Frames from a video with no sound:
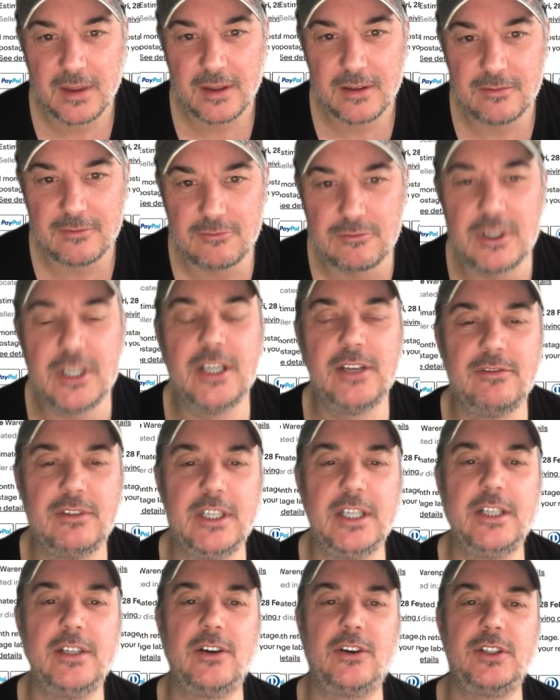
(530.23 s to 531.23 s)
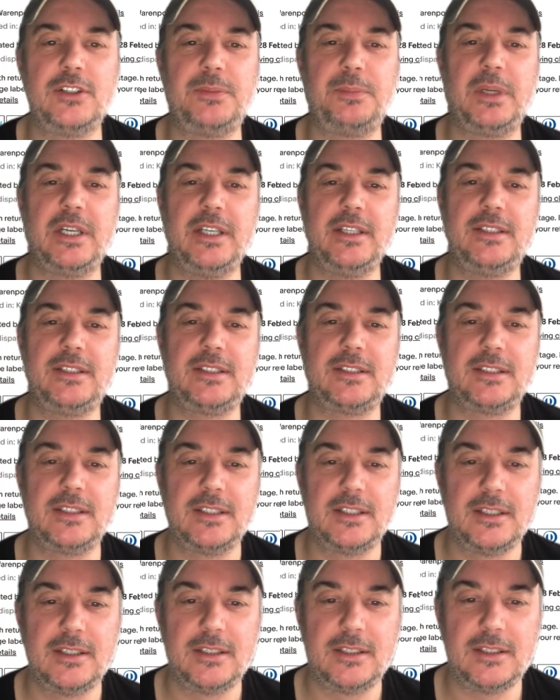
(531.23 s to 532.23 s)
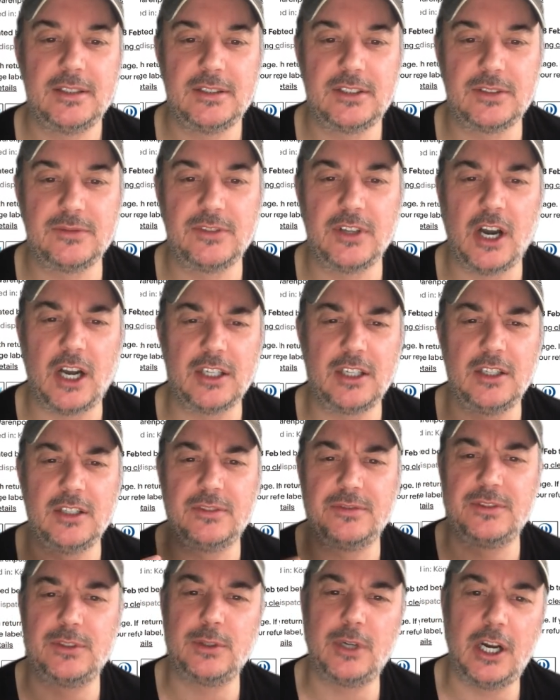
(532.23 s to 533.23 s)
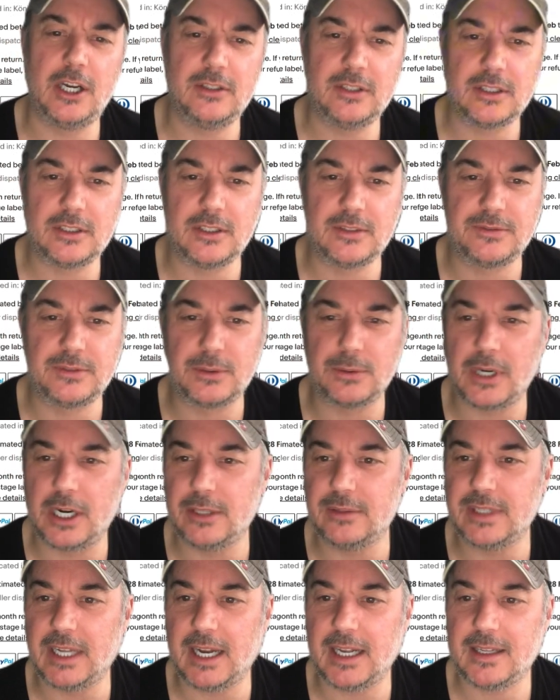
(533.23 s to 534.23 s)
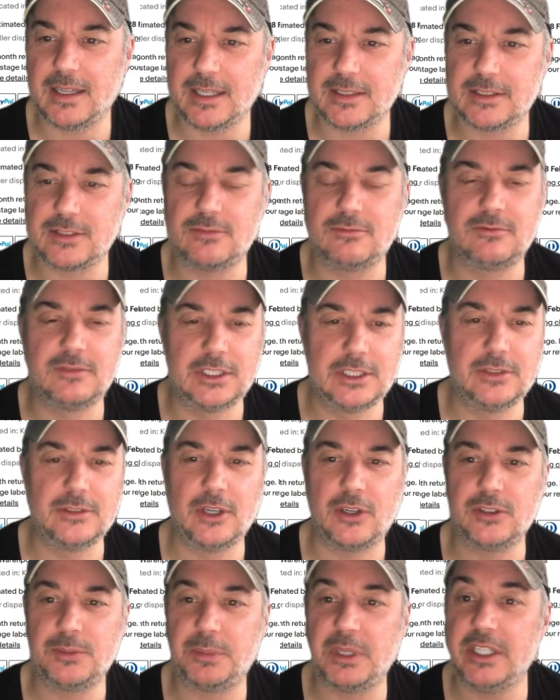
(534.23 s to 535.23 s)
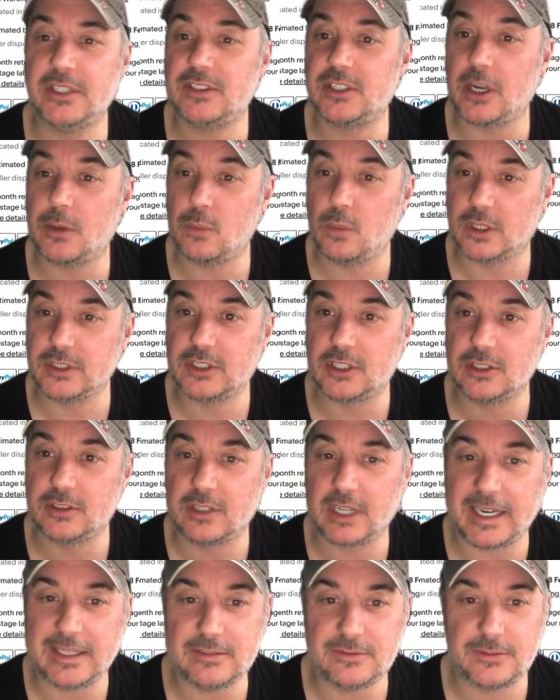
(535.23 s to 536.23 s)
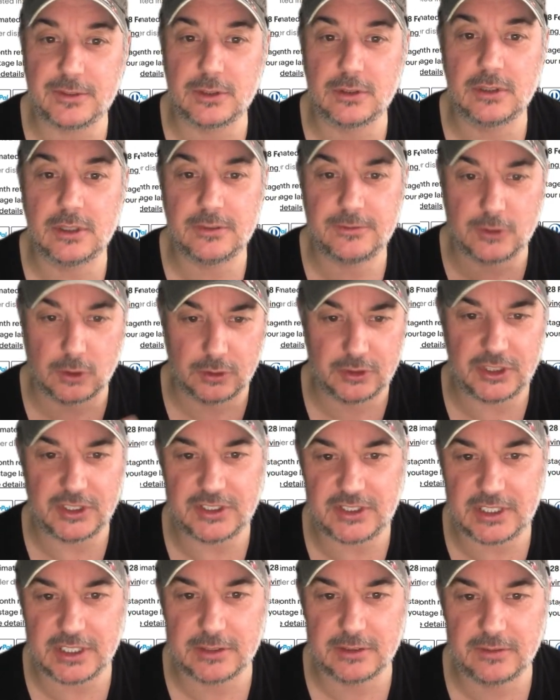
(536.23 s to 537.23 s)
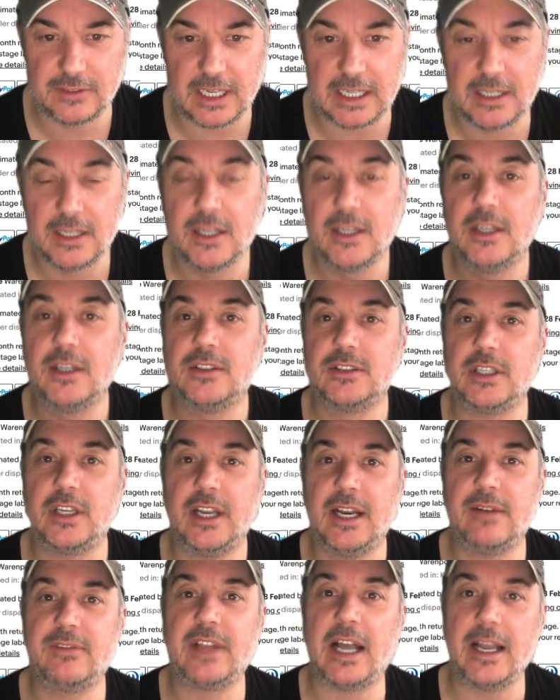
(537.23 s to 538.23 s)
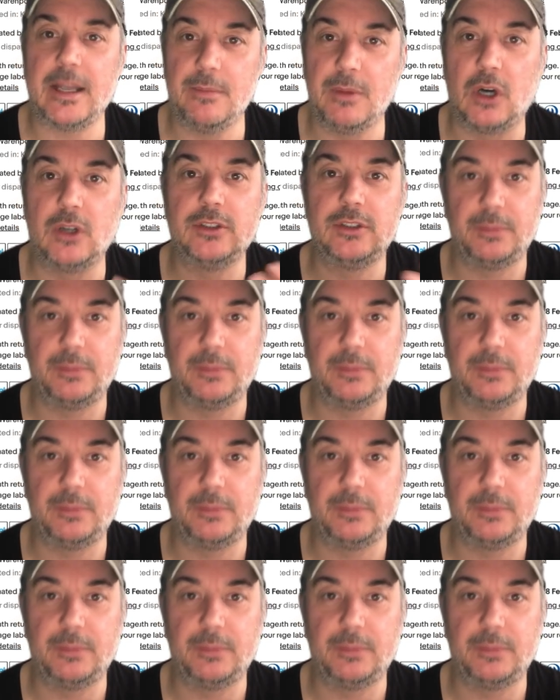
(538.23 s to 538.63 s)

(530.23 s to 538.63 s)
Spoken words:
Really nice piece, and something I'd love to own. I'd love to own that. That's a real nice piece. So one to look out for. Of course, it's silver, so you'll have that in mind.